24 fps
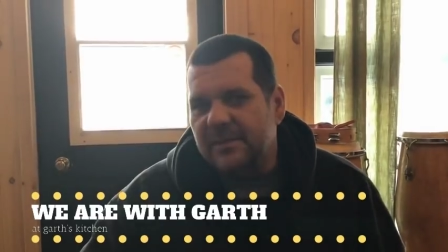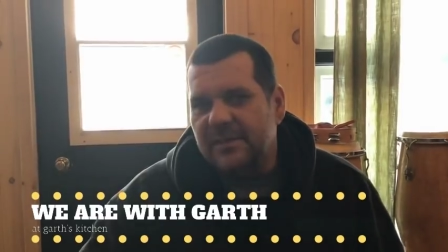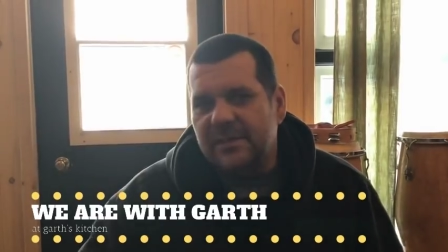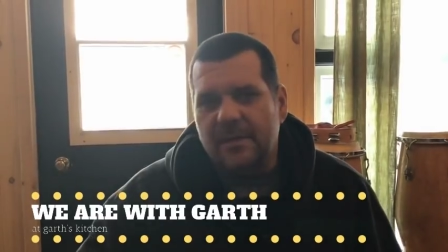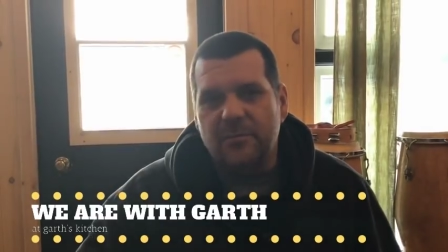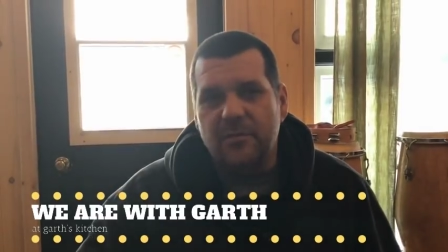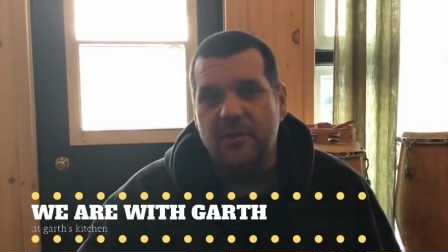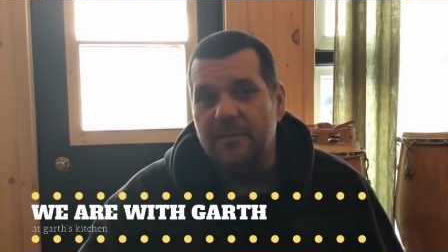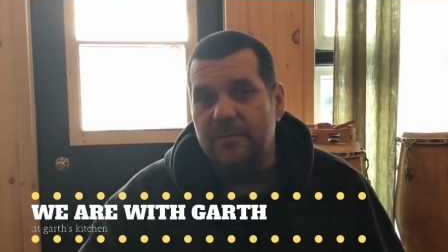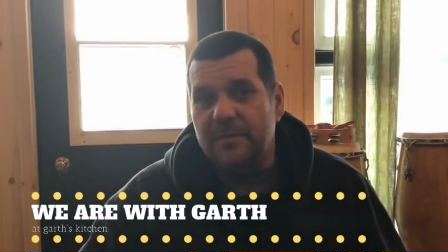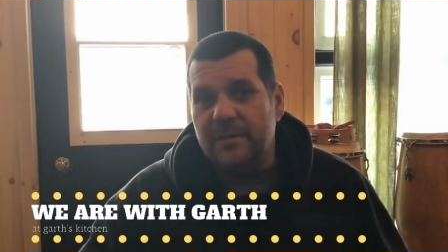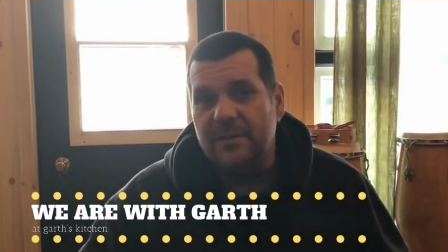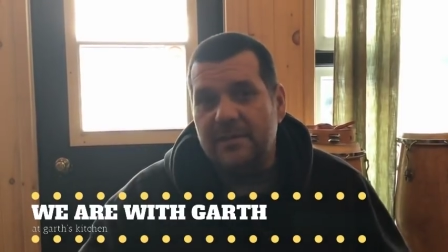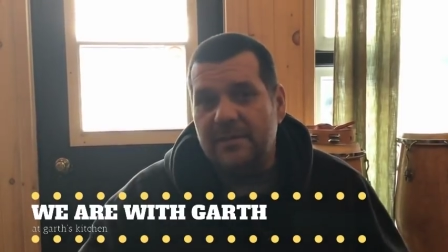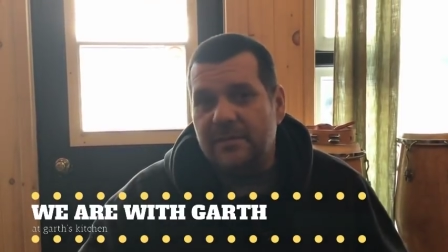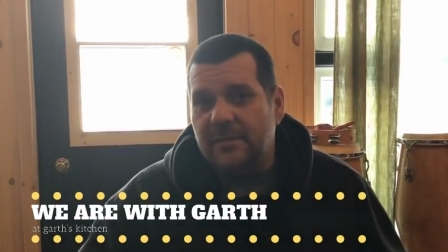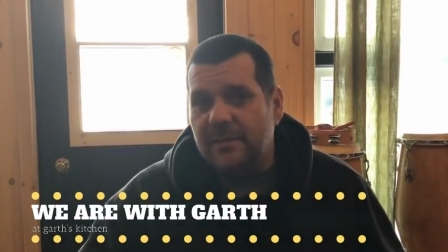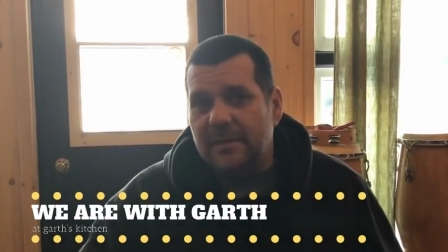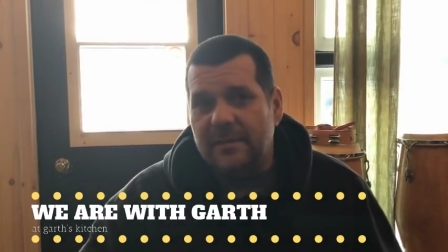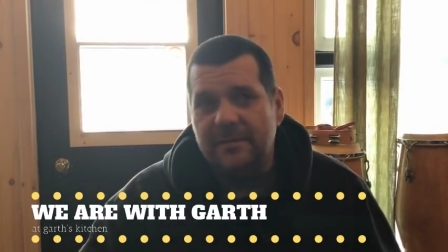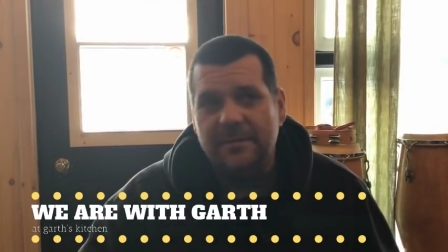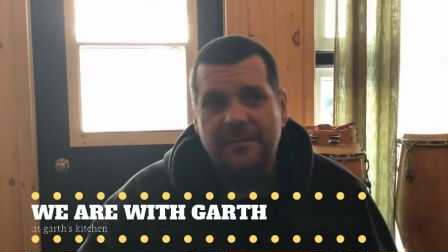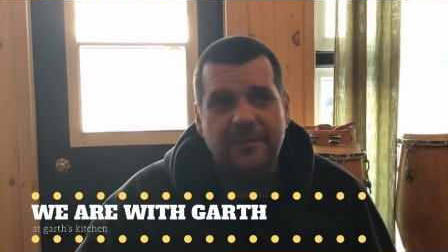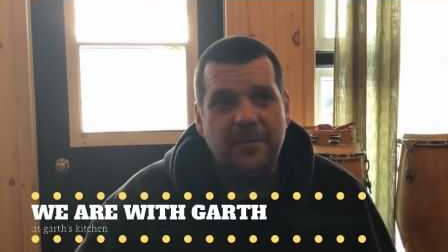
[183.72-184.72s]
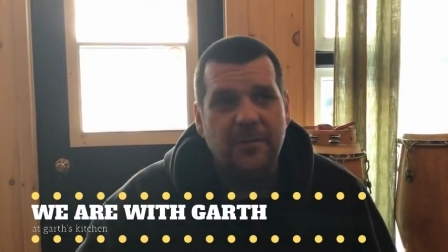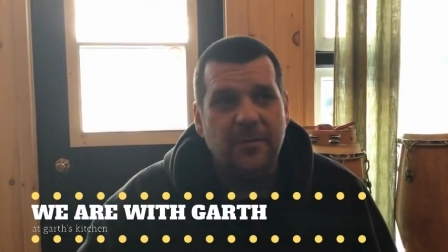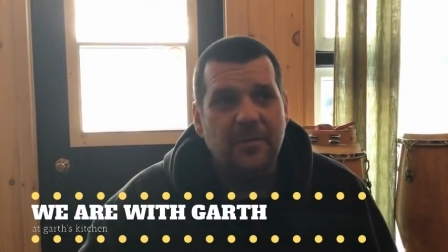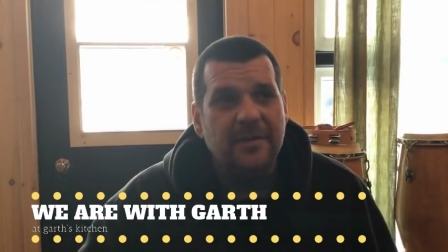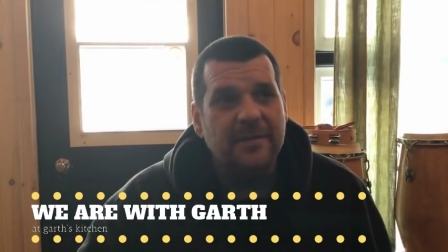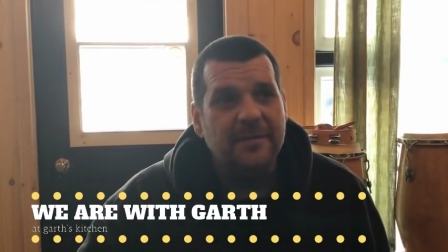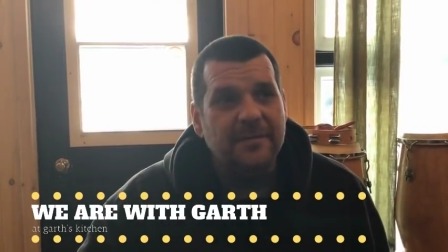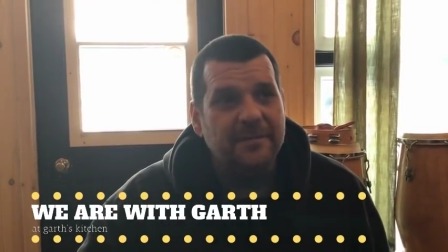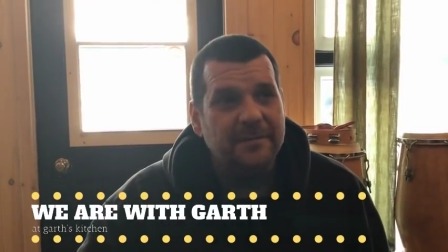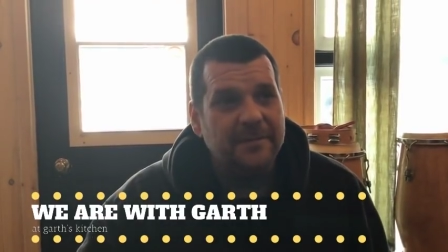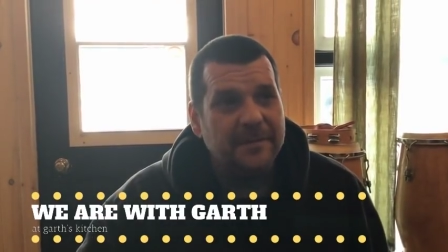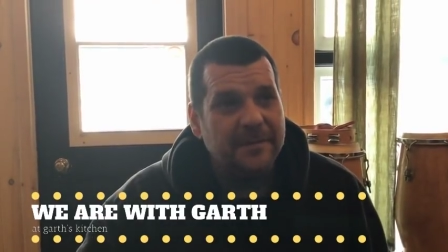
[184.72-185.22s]
somewhere between
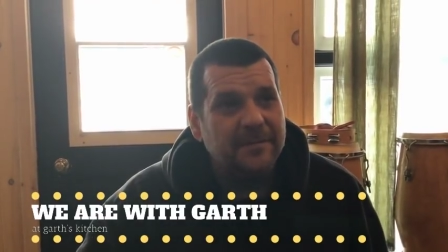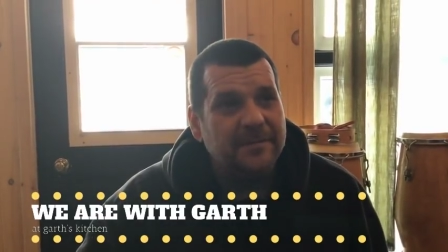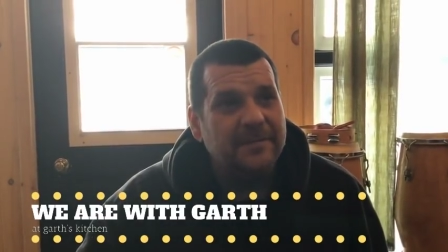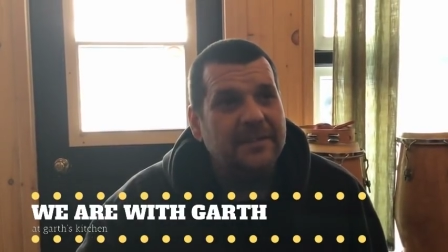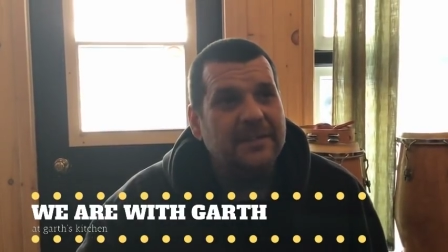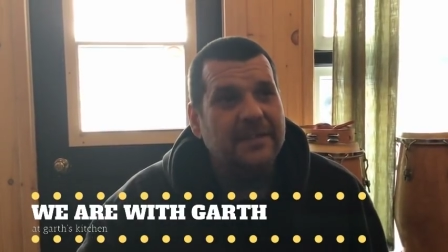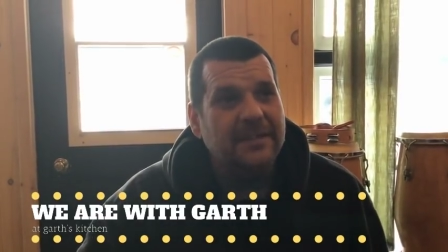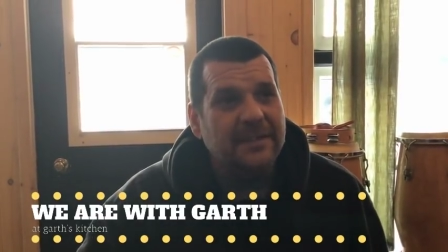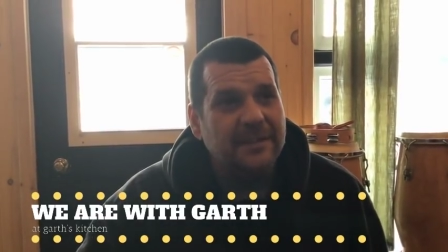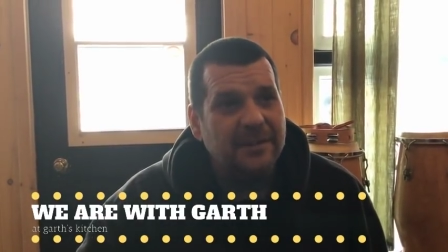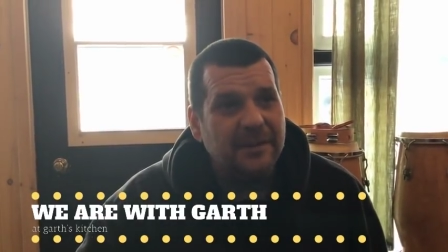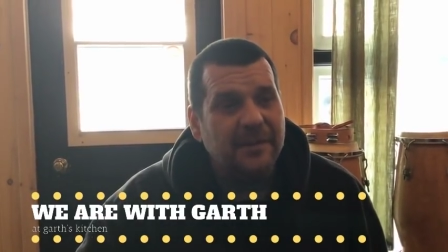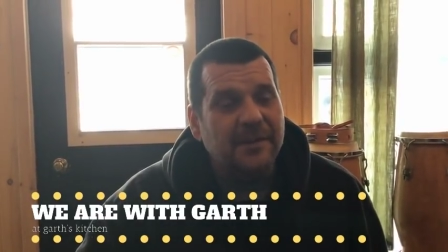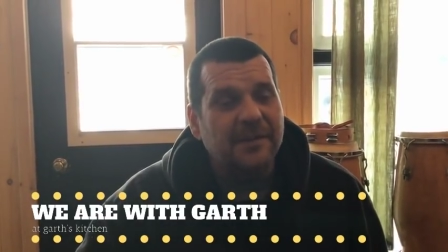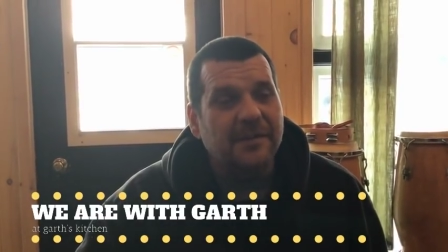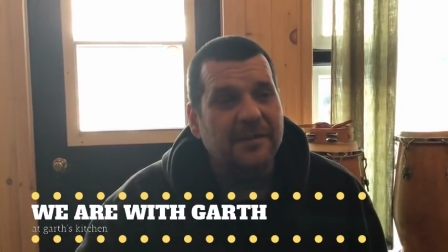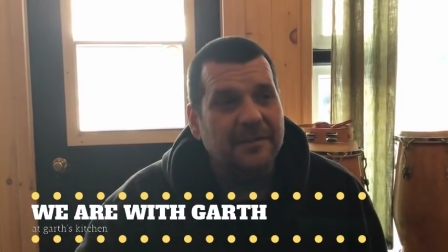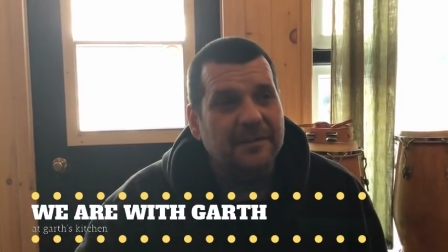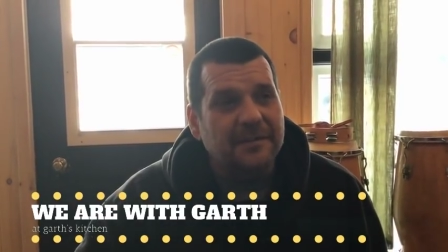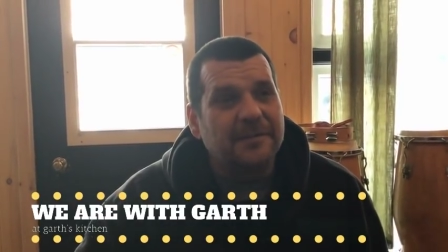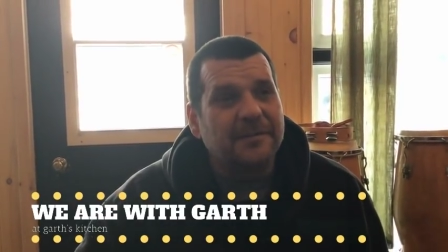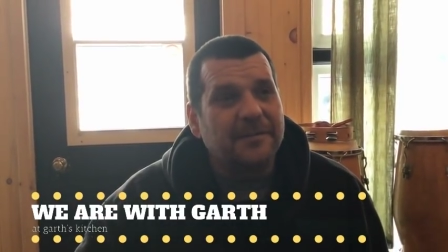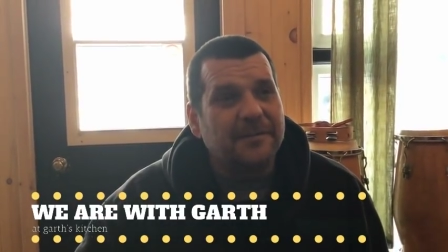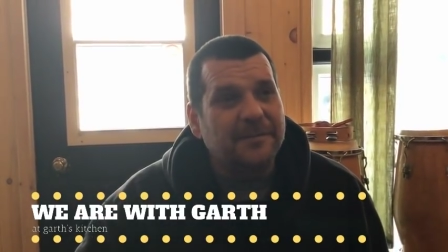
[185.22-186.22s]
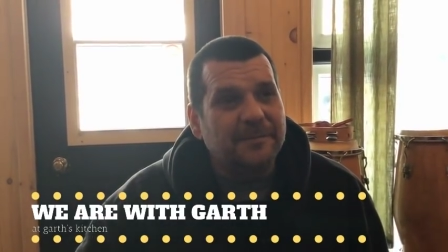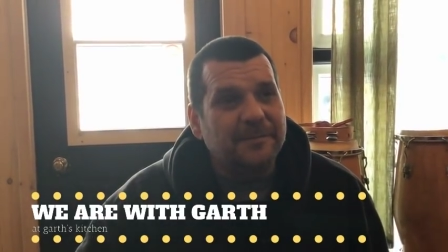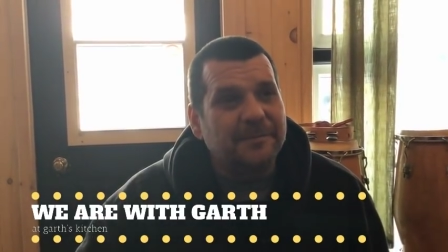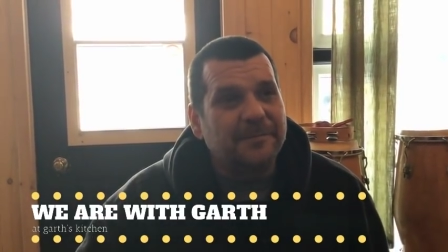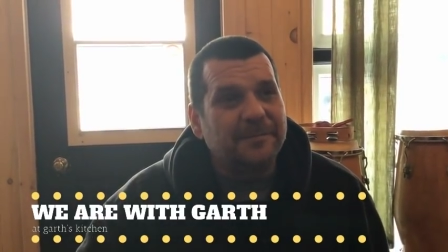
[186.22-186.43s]
four and 15 years.